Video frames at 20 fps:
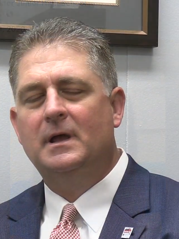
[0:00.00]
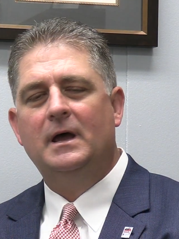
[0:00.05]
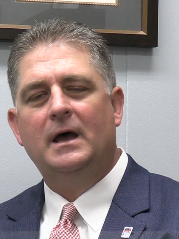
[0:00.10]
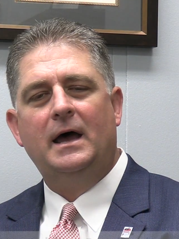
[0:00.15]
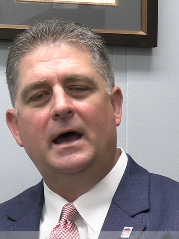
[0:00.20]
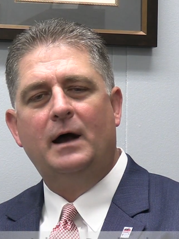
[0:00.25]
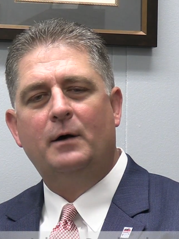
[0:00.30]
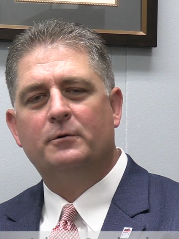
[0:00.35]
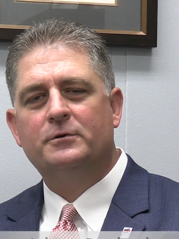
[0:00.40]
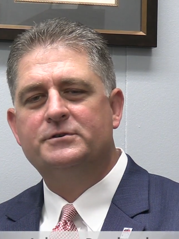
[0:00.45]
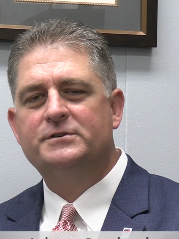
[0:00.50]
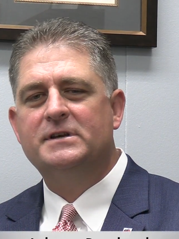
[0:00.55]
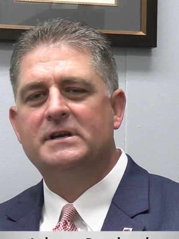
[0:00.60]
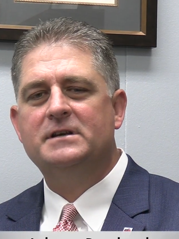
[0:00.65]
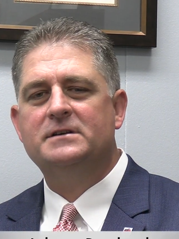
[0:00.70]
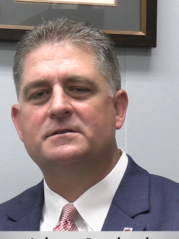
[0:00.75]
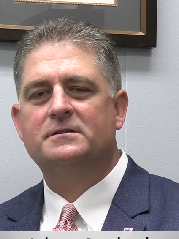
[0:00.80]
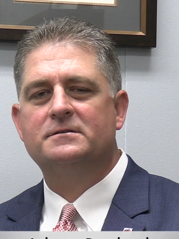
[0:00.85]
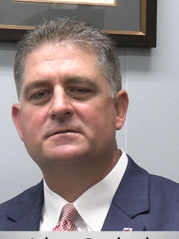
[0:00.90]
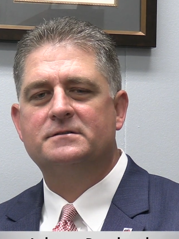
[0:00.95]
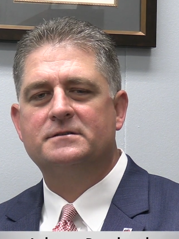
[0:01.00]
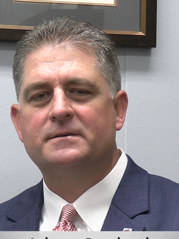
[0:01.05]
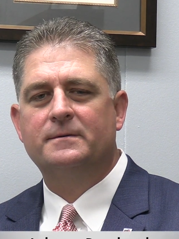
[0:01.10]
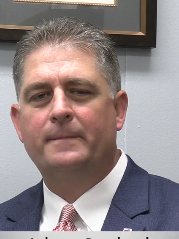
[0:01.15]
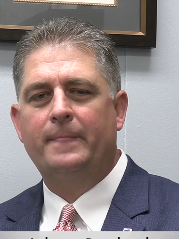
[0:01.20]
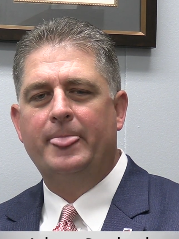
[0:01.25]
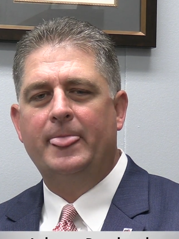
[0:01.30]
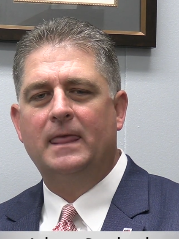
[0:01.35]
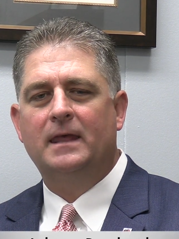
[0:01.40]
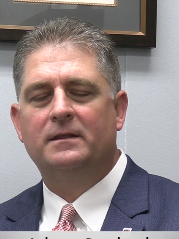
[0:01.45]
Our seniors,
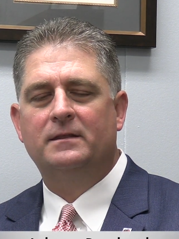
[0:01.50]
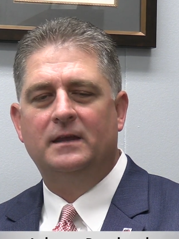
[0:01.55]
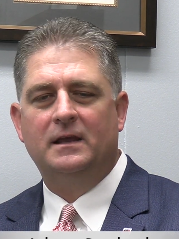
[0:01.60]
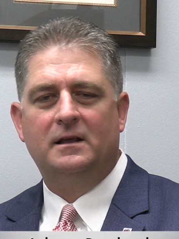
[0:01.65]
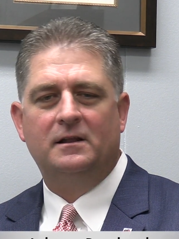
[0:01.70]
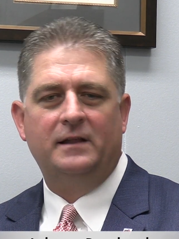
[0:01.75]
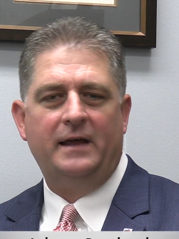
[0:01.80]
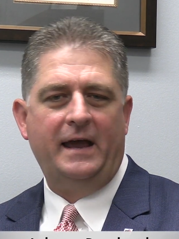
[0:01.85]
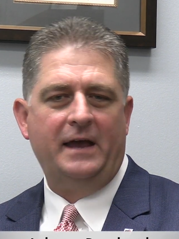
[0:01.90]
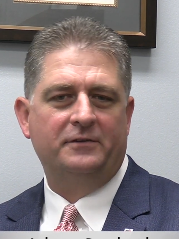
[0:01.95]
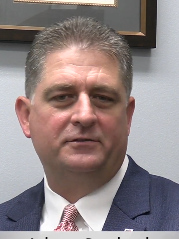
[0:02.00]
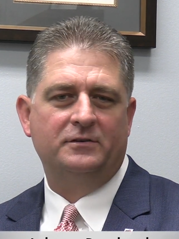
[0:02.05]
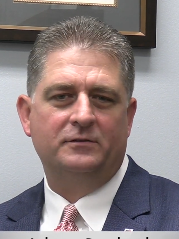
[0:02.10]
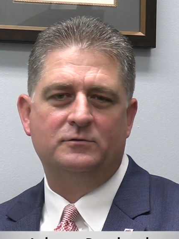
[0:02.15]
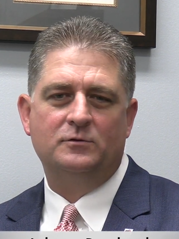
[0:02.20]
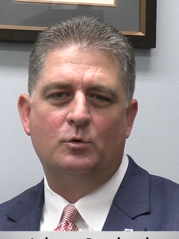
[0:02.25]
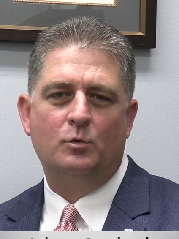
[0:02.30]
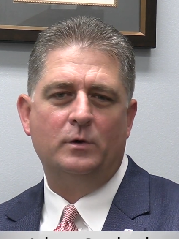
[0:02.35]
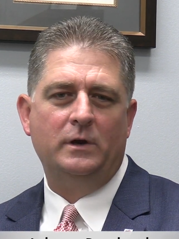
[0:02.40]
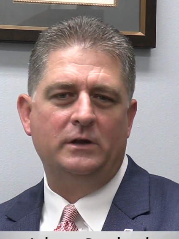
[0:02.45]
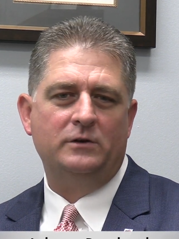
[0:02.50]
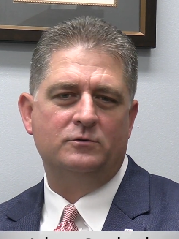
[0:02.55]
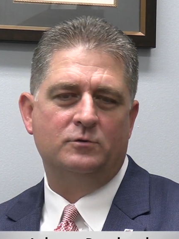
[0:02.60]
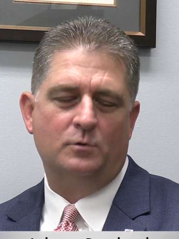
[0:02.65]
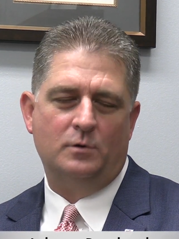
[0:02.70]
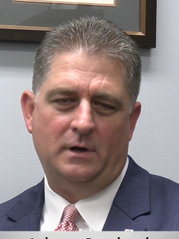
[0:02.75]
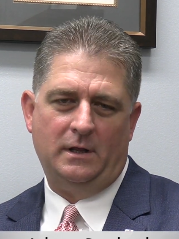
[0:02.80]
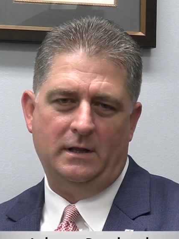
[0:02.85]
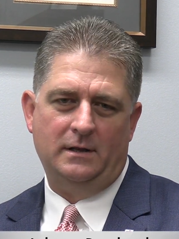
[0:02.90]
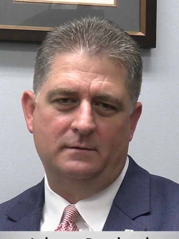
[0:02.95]
the class of
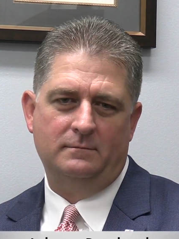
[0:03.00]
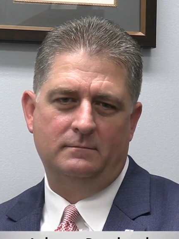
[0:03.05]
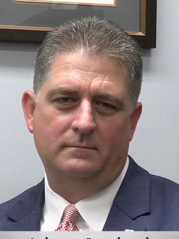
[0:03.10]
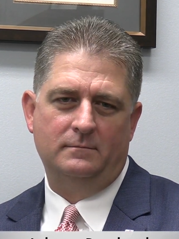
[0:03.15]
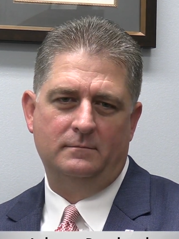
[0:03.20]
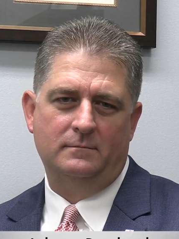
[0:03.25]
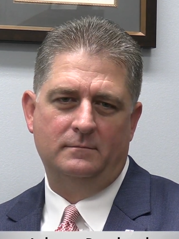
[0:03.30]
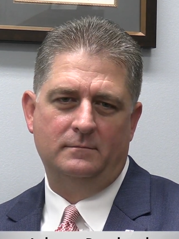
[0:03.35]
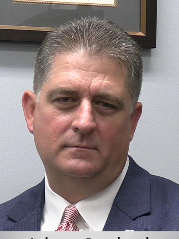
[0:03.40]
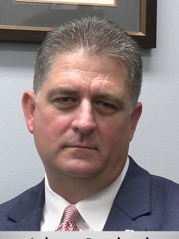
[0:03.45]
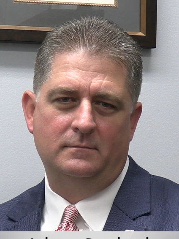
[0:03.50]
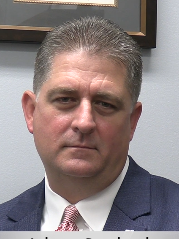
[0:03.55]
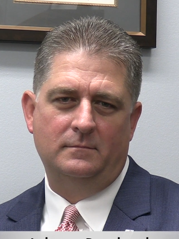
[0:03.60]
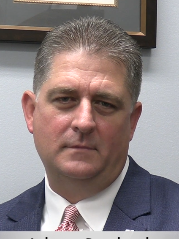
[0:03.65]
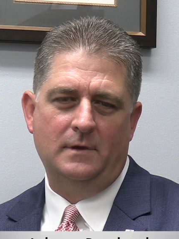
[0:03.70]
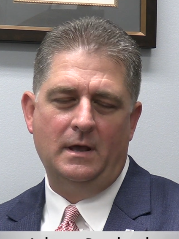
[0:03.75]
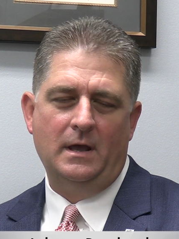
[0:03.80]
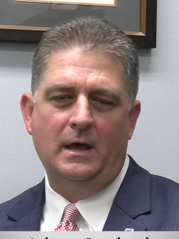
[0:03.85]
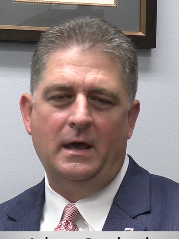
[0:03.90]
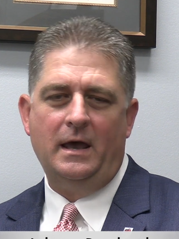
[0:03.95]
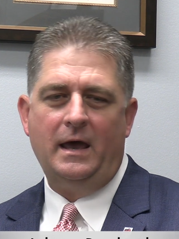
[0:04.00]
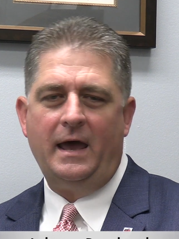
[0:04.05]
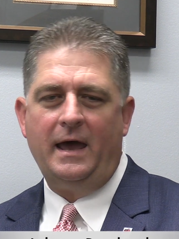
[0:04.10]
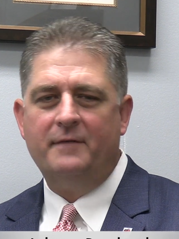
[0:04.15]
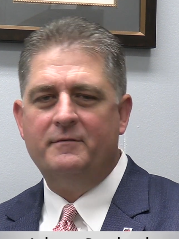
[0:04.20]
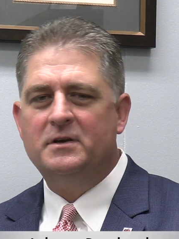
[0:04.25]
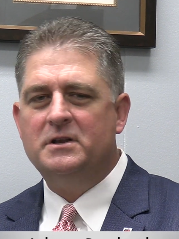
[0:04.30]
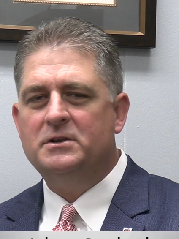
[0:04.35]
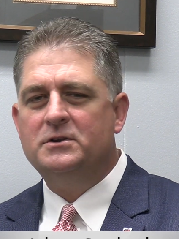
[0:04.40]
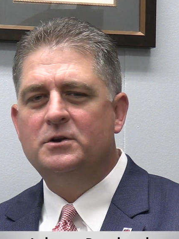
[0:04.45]
2020,
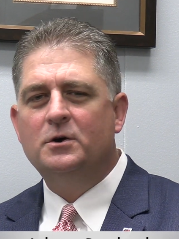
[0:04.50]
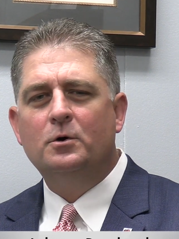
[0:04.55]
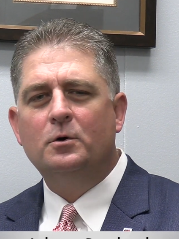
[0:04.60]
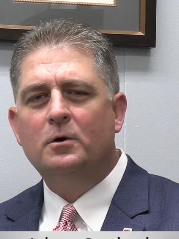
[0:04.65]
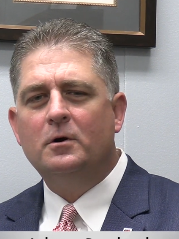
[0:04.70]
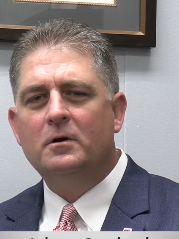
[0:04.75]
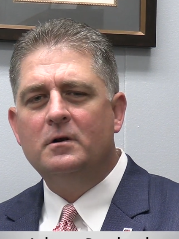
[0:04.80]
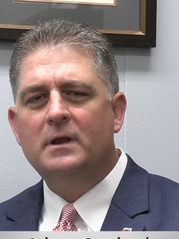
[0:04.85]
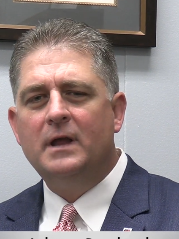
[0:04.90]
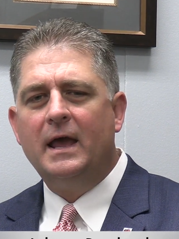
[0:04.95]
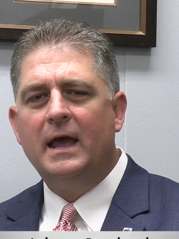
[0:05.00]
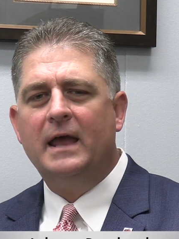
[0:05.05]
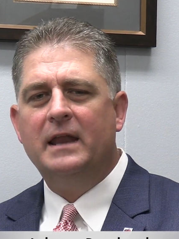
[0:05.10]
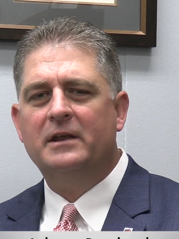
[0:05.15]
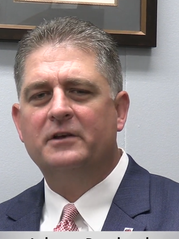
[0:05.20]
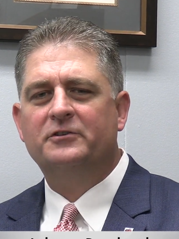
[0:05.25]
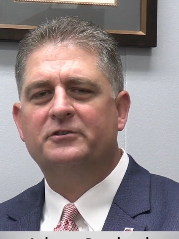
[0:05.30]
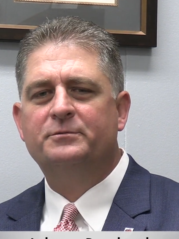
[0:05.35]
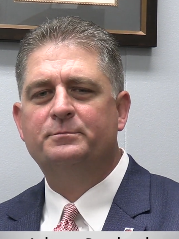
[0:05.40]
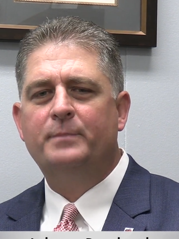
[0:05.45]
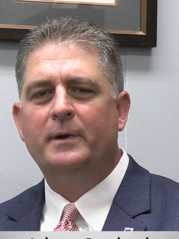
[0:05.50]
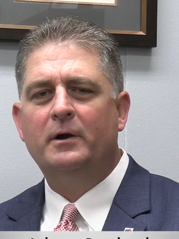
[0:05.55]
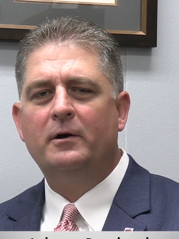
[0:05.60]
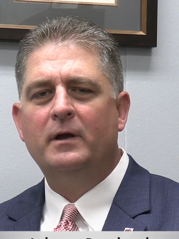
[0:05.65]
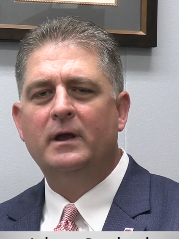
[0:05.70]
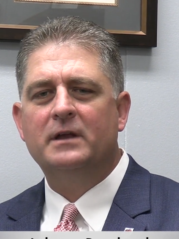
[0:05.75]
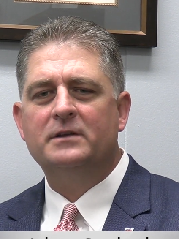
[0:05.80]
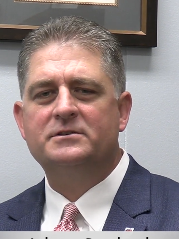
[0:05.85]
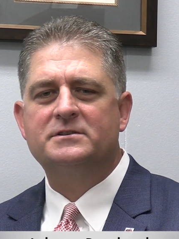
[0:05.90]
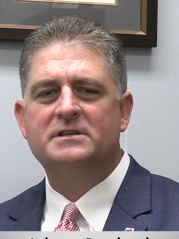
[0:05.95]
have endured and
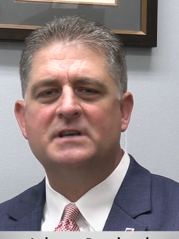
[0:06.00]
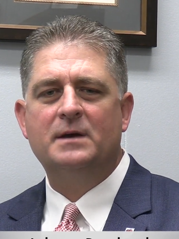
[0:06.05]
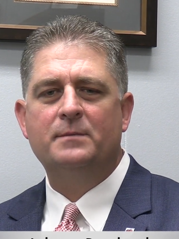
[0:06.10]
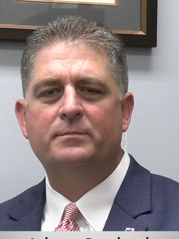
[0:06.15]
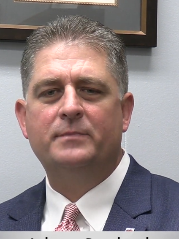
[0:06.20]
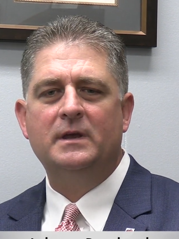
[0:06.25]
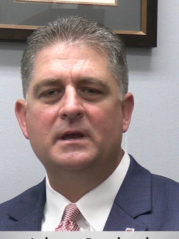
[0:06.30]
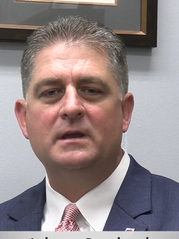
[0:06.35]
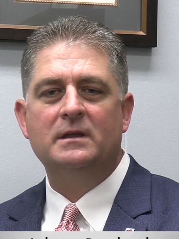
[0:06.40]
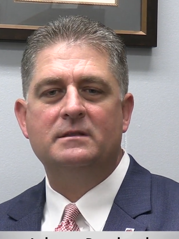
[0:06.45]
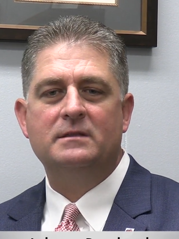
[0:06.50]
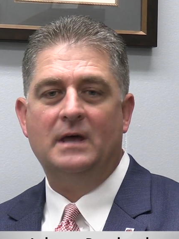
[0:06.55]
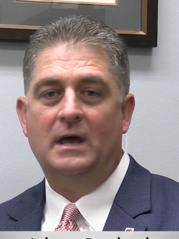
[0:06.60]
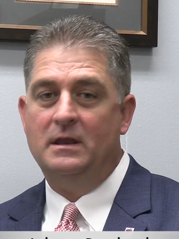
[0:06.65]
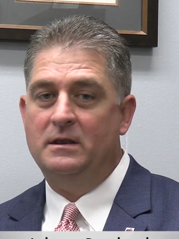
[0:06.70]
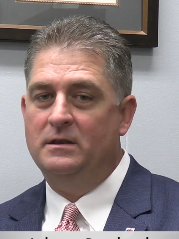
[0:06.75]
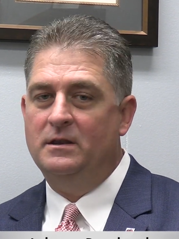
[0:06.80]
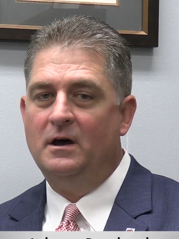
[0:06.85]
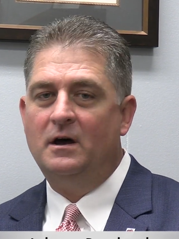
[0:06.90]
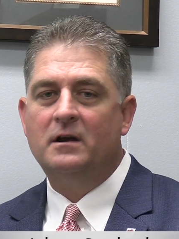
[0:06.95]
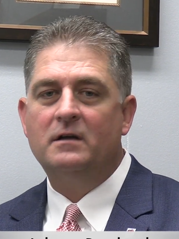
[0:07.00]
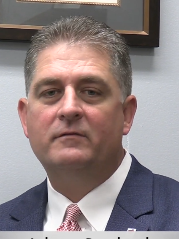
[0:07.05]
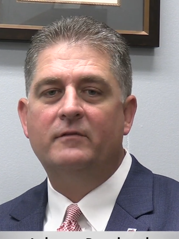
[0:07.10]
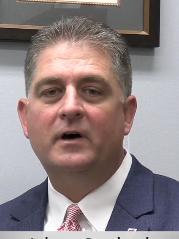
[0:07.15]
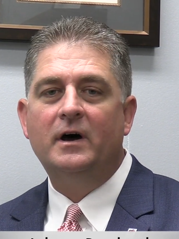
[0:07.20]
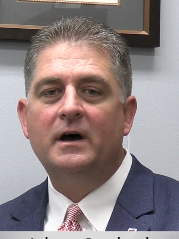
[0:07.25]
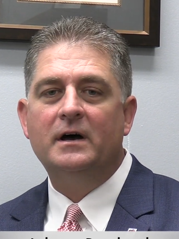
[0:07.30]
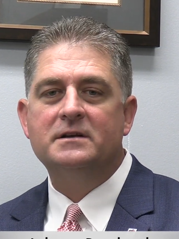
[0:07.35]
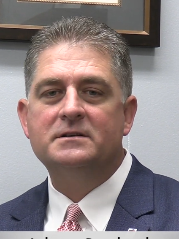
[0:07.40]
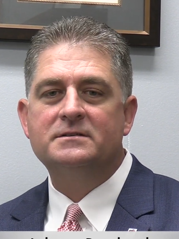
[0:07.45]
experienced something that none of
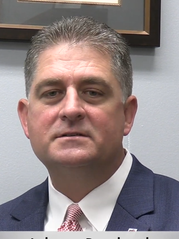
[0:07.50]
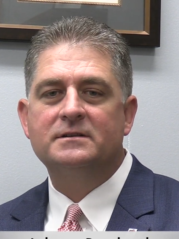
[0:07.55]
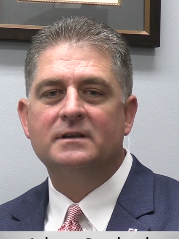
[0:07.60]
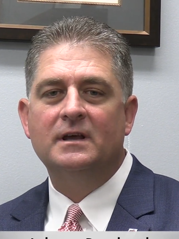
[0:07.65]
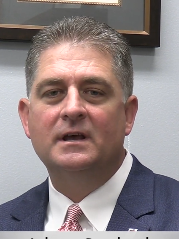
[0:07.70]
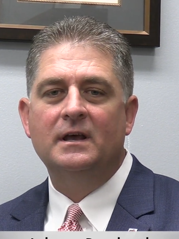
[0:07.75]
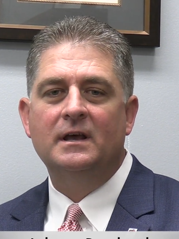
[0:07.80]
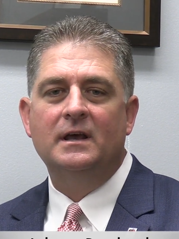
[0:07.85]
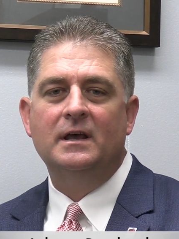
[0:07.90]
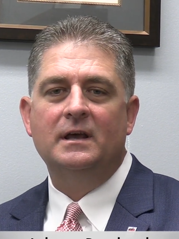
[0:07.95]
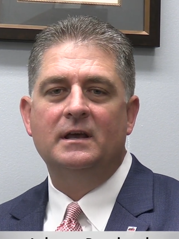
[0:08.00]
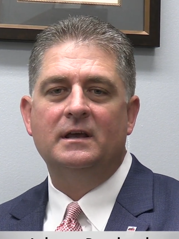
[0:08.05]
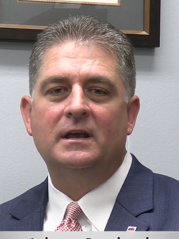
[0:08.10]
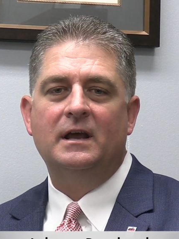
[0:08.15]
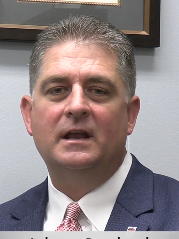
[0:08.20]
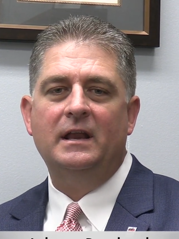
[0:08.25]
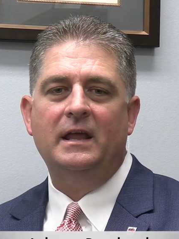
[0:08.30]
us can